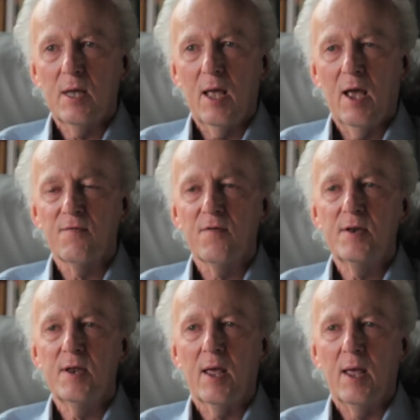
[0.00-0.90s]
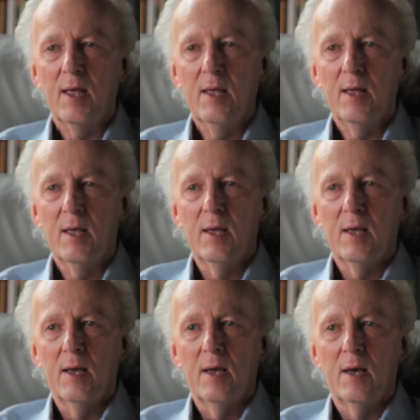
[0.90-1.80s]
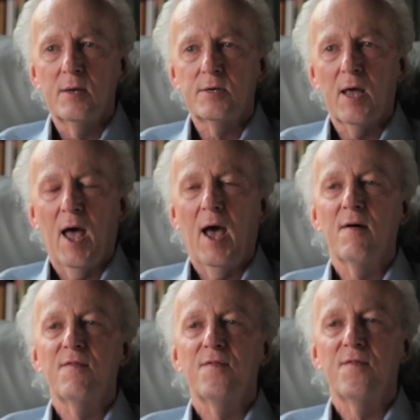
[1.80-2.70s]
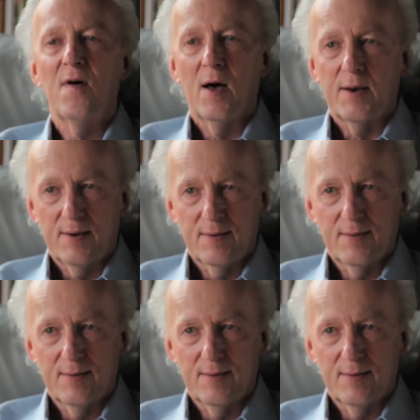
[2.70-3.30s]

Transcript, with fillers: every day to have fun.